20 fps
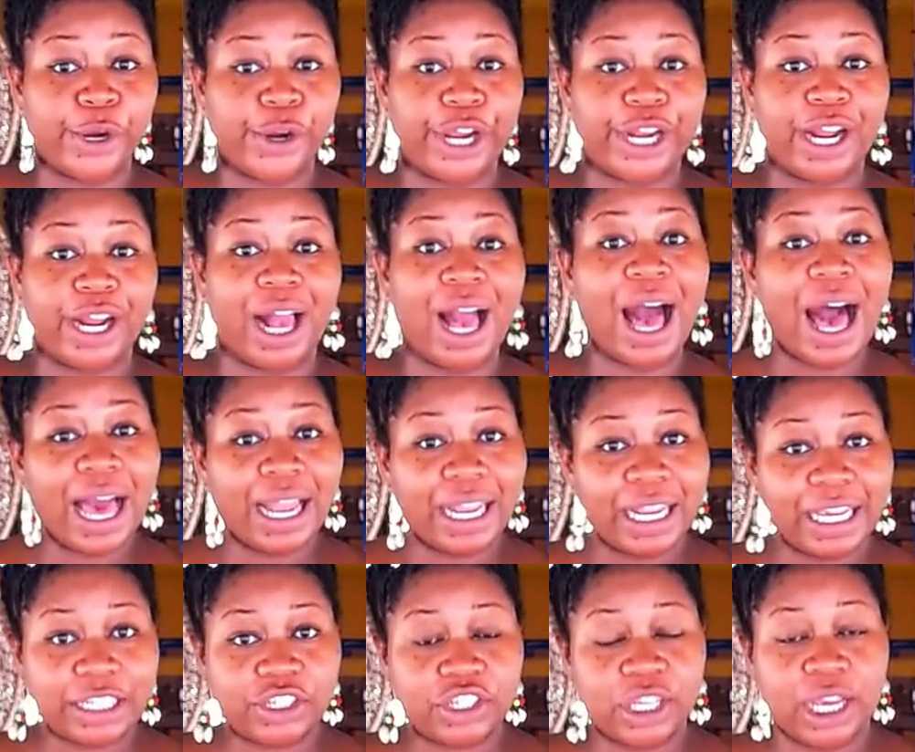in
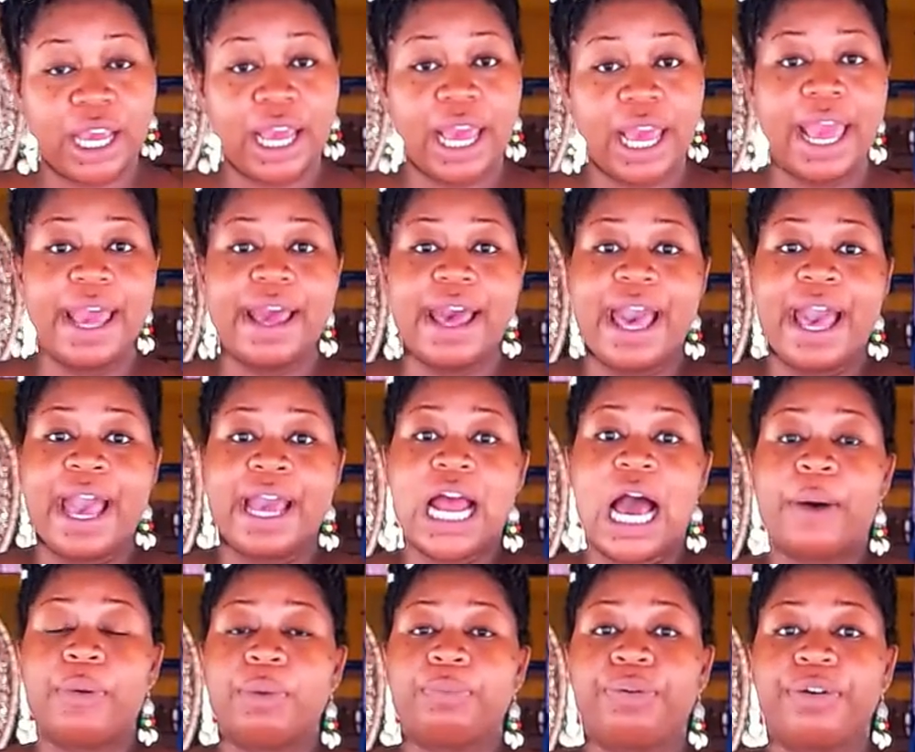college, and
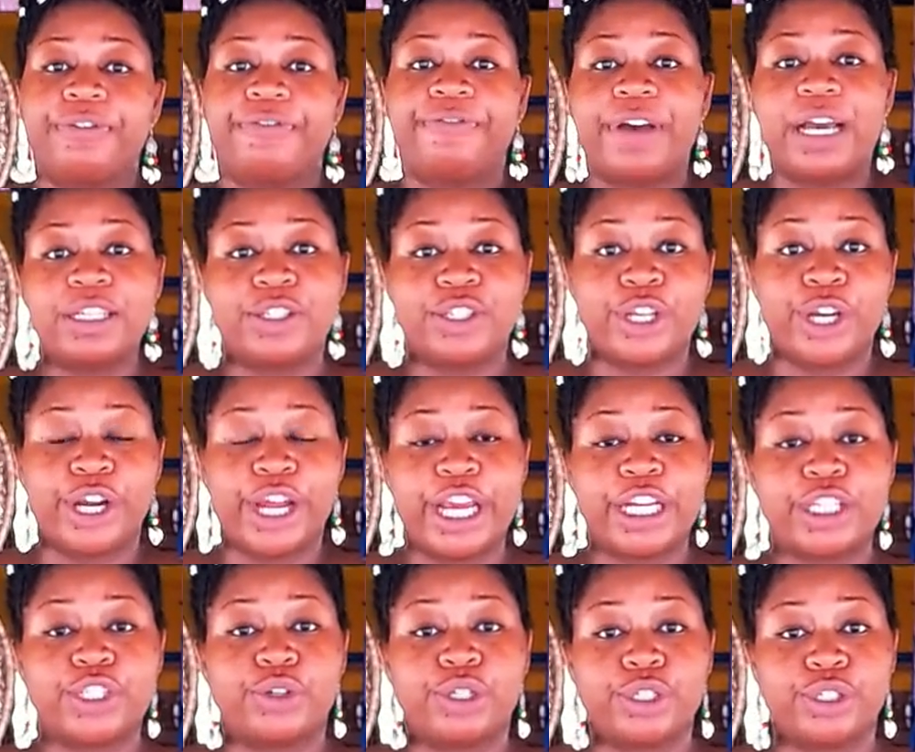our professor
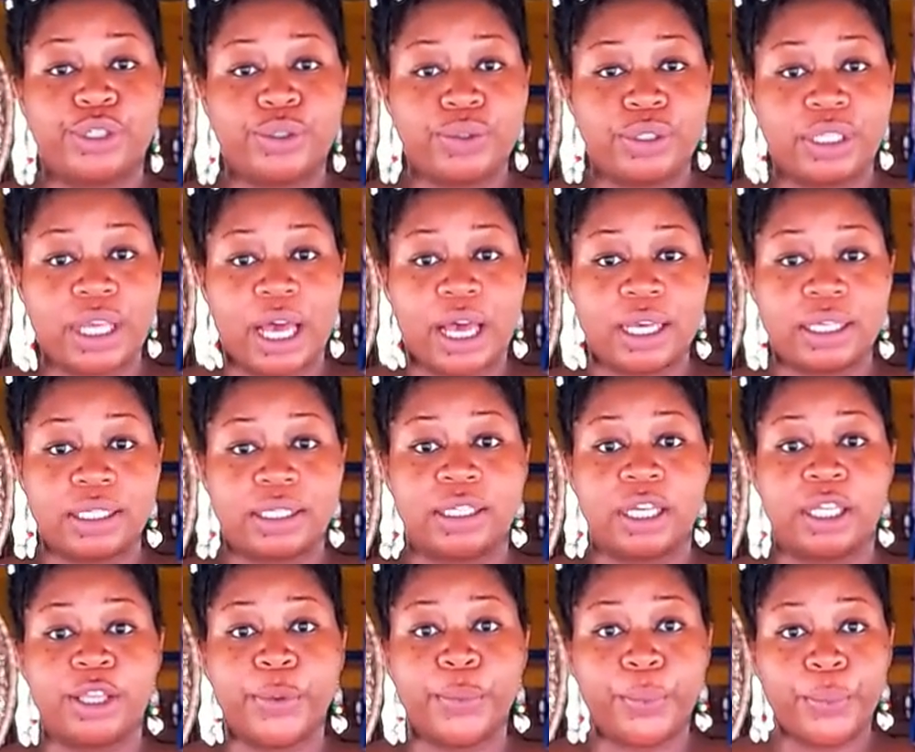introduced us to
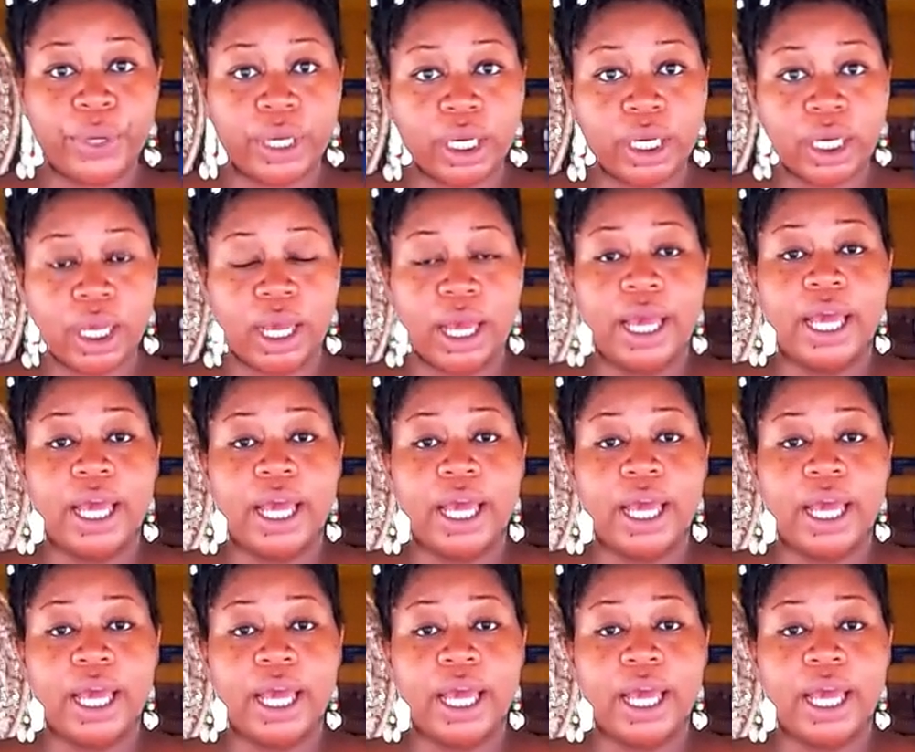the book